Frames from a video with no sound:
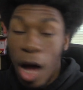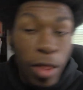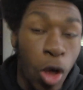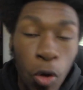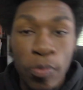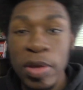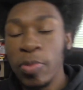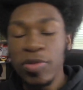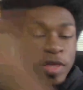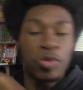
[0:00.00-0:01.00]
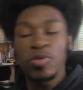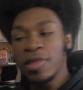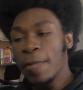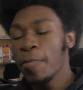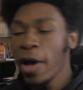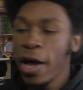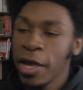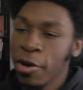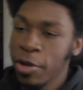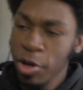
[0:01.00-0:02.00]
Hello people, Seku-Senpai
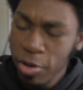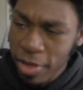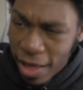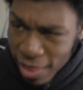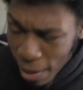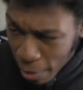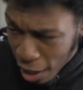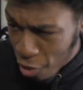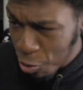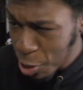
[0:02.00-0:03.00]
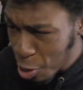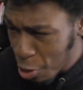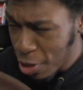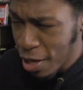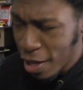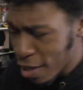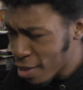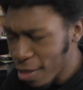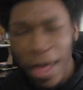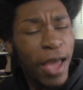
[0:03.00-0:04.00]
here, and here's That Time I Got Reincarnated
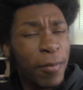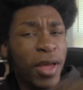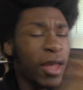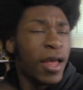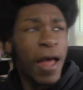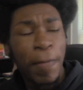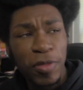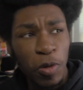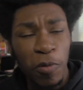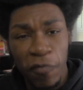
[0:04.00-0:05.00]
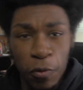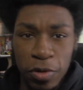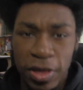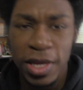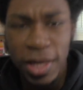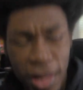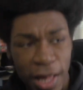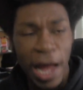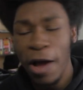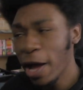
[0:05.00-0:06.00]
as Slime, episode 14.
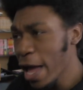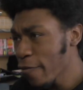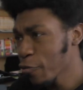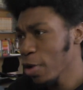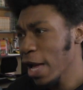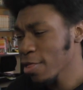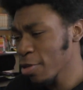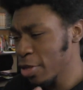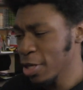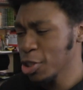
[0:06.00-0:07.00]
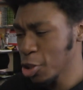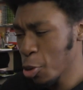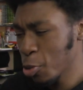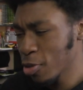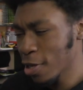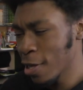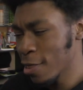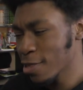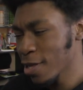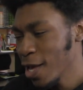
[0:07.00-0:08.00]
Now, I haven't reacted to this show
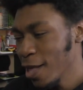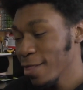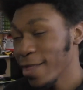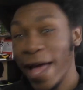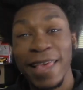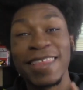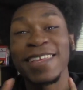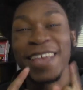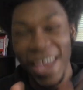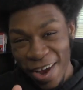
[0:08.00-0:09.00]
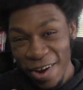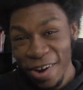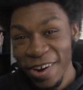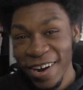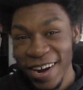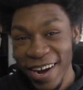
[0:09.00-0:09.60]
since last year.